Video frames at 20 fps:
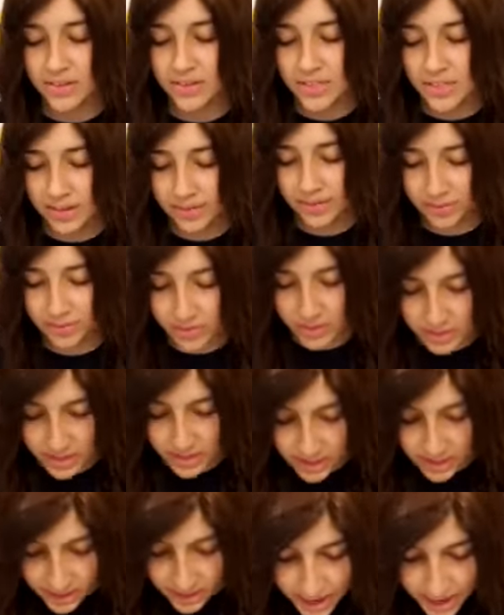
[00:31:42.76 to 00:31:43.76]
his
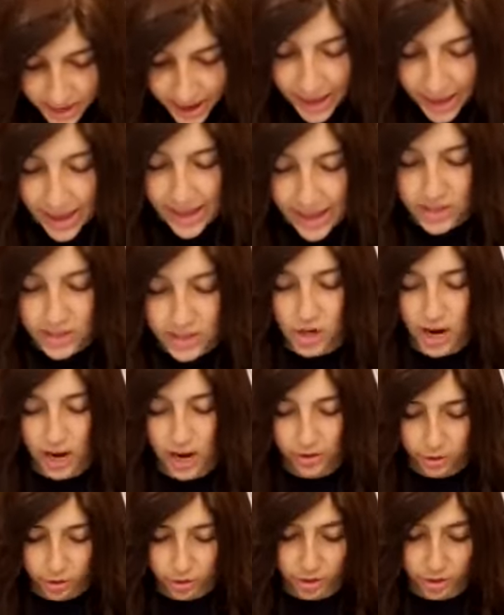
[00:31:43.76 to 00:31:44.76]
infancy and
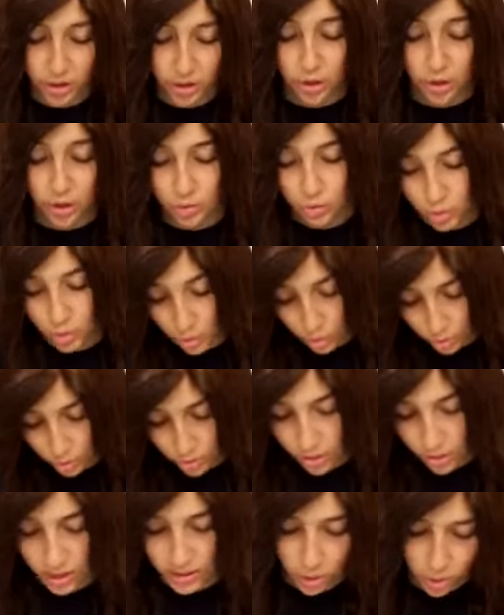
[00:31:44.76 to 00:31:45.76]
childhood, youth,
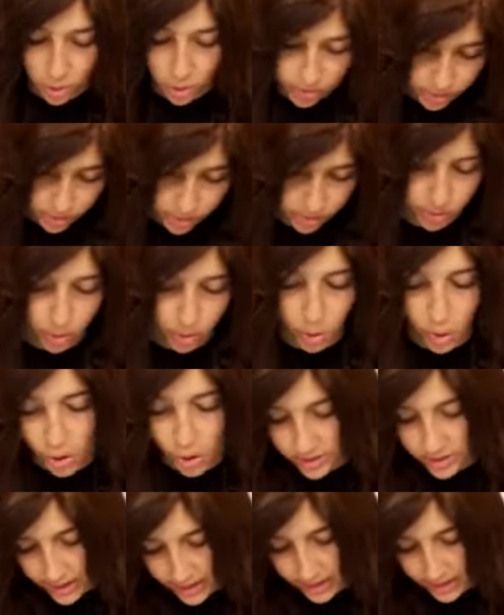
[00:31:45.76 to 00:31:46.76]
adulthood,
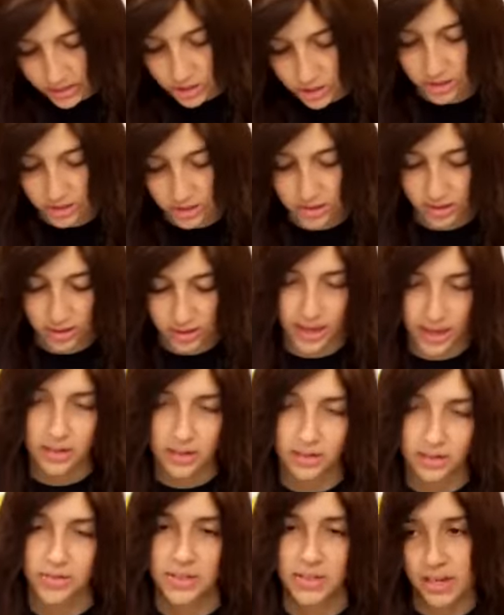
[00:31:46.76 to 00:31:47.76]
old age, until the end
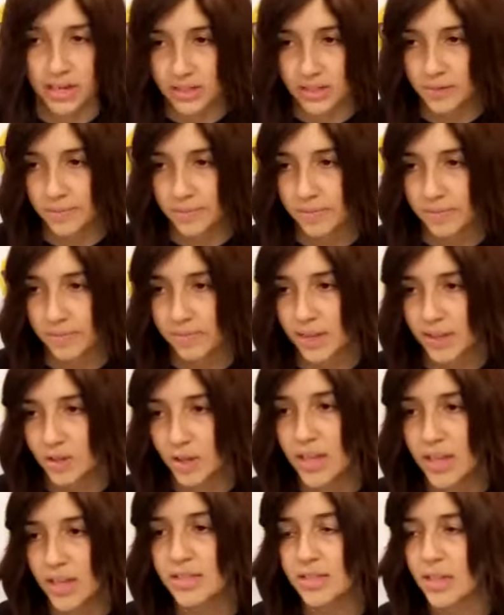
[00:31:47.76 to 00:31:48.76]
of his days. So
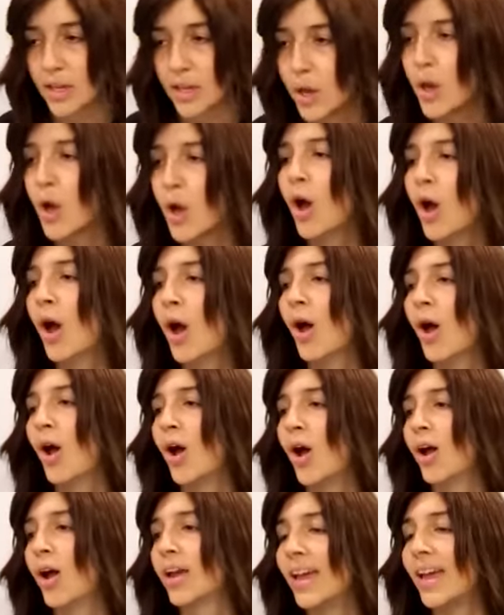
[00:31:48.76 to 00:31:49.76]
let's see.
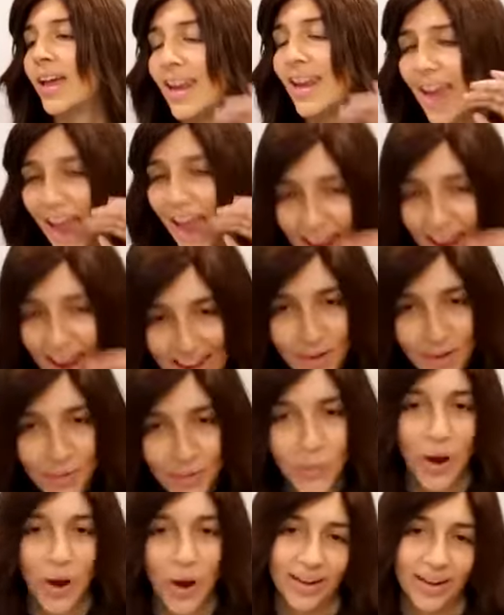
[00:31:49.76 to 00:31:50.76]
Can
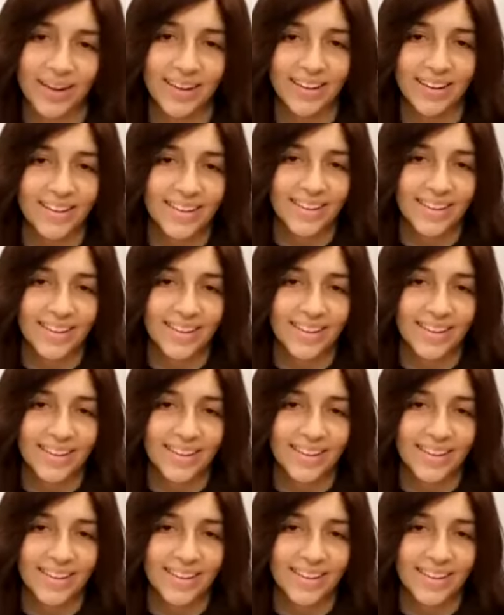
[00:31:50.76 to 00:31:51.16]
anyone